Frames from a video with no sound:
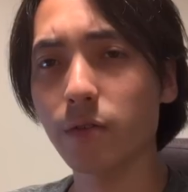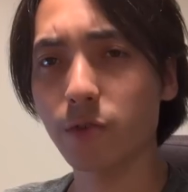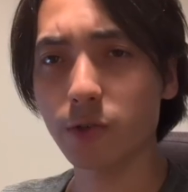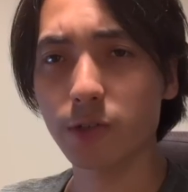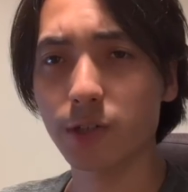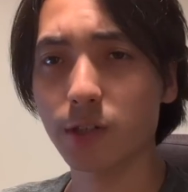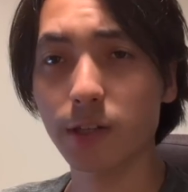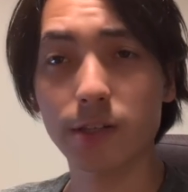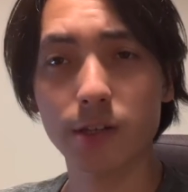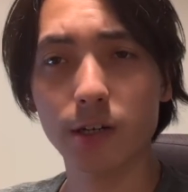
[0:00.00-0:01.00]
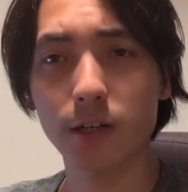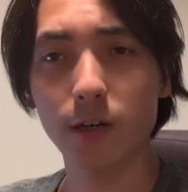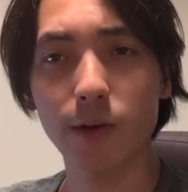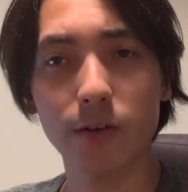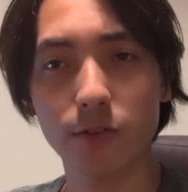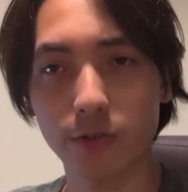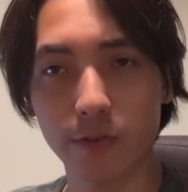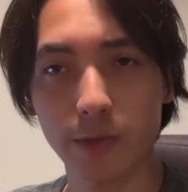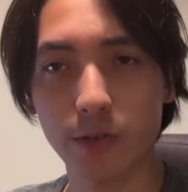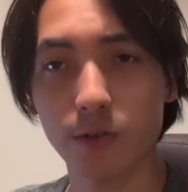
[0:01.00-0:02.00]
First, let's talk about
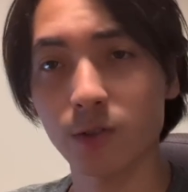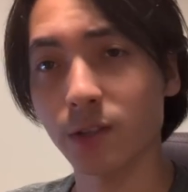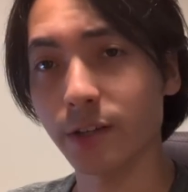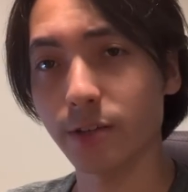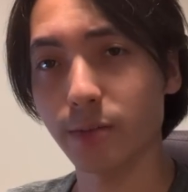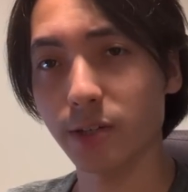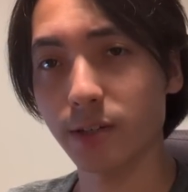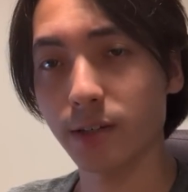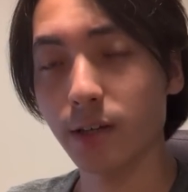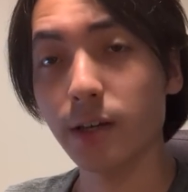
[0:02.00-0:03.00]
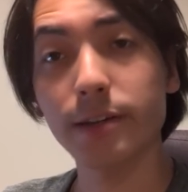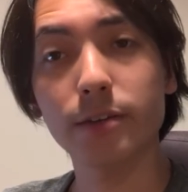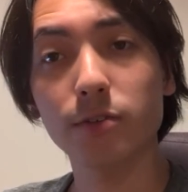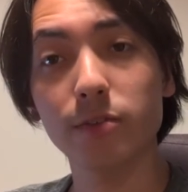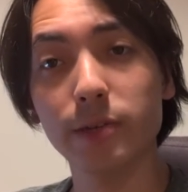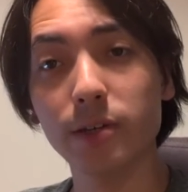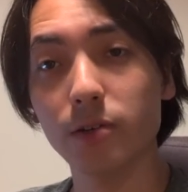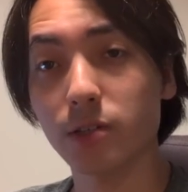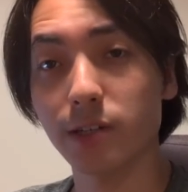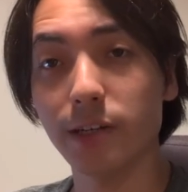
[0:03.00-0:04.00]
Doflamingo's leader ability. Now, Doflamingo
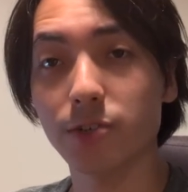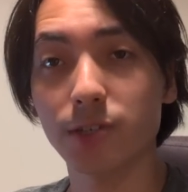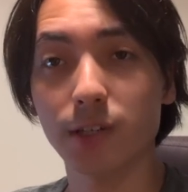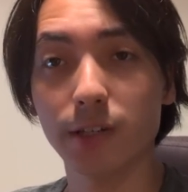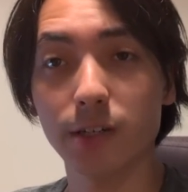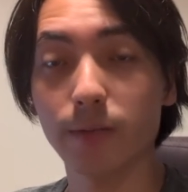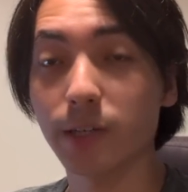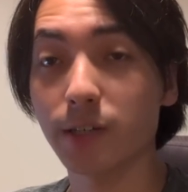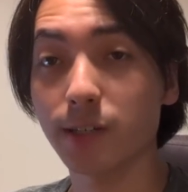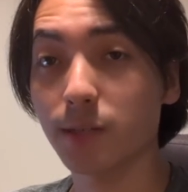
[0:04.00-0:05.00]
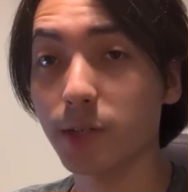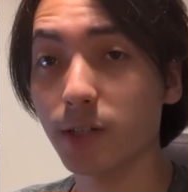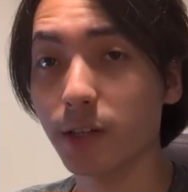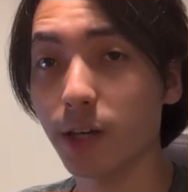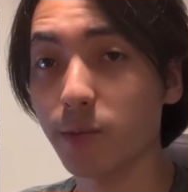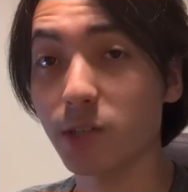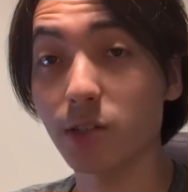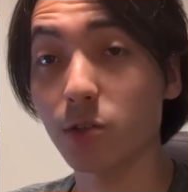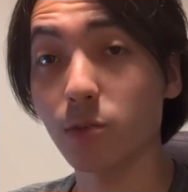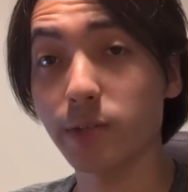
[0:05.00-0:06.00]
is an interesting leader because he's been in the game
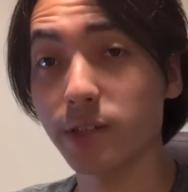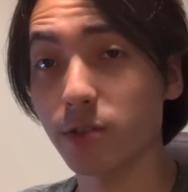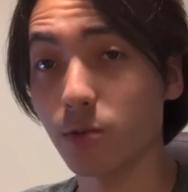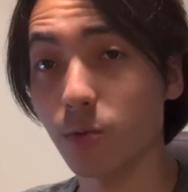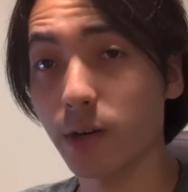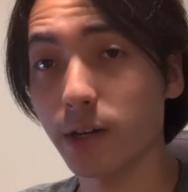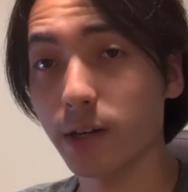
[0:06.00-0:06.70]
since OP01.